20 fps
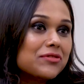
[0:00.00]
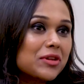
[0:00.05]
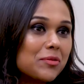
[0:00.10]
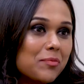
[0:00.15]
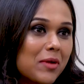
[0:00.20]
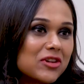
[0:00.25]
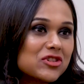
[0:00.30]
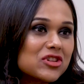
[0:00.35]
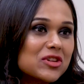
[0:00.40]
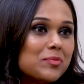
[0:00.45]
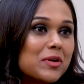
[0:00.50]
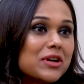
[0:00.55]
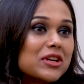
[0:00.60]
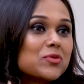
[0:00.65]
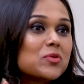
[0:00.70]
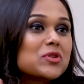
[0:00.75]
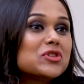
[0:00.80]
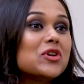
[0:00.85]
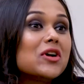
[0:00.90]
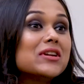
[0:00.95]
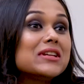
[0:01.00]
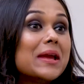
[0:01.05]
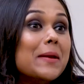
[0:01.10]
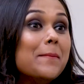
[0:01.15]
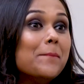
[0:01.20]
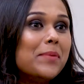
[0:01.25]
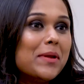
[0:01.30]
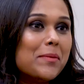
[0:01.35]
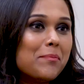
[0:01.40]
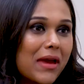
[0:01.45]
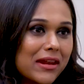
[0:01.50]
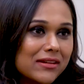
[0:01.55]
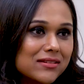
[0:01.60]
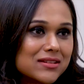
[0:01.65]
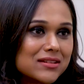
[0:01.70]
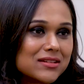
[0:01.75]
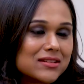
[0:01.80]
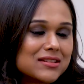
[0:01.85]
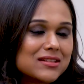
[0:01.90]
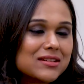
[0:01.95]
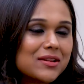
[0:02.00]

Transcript: for the budget, but it was not implemented.